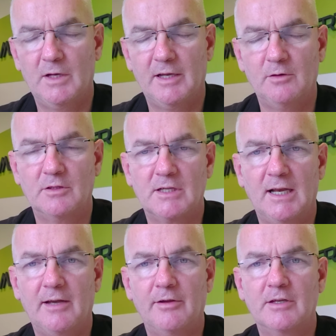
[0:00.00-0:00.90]
landlords
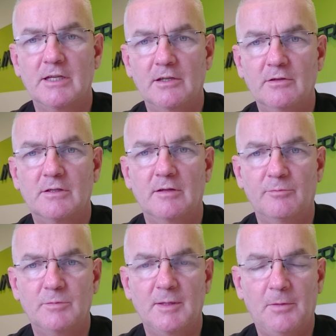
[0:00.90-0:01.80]
allow you to use the
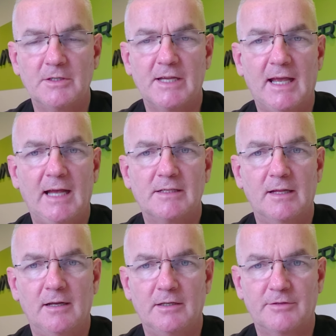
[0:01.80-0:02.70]
deposit as
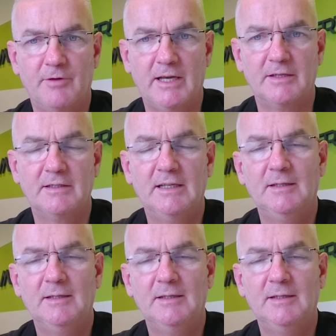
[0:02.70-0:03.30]
the last rent.